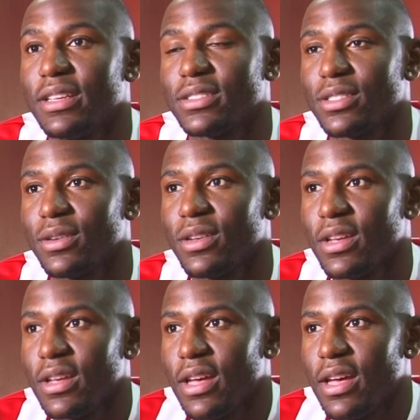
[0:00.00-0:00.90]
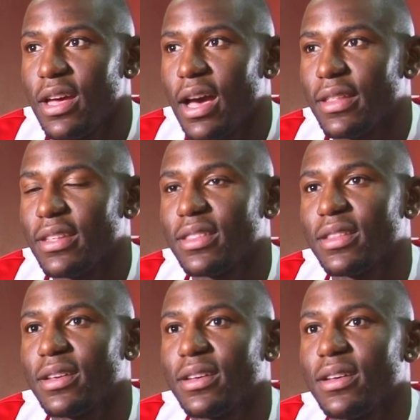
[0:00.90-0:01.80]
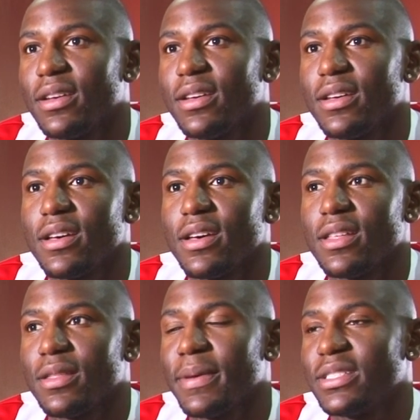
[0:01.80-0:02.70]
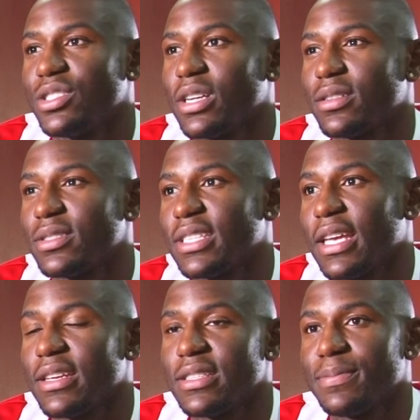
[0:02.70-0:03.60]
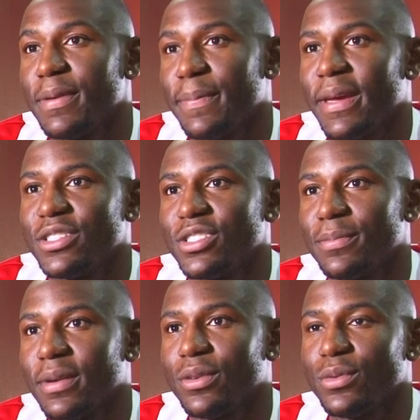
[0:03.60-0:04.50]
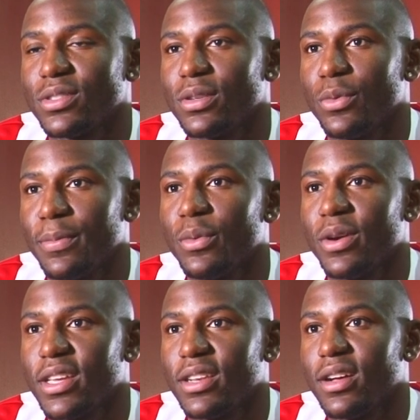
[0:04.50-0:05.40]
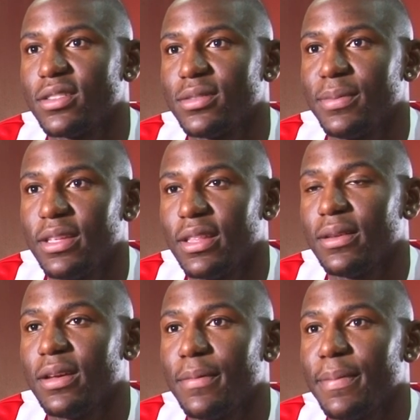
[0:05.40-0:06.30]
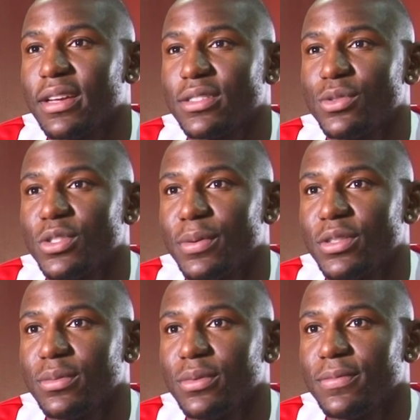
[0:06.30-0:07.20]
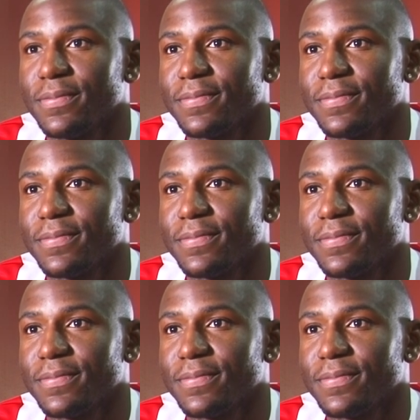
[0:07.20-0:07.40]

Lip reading: And so, I think the message I could say is be patient, but also we'll be working hard to be back as soon as possible.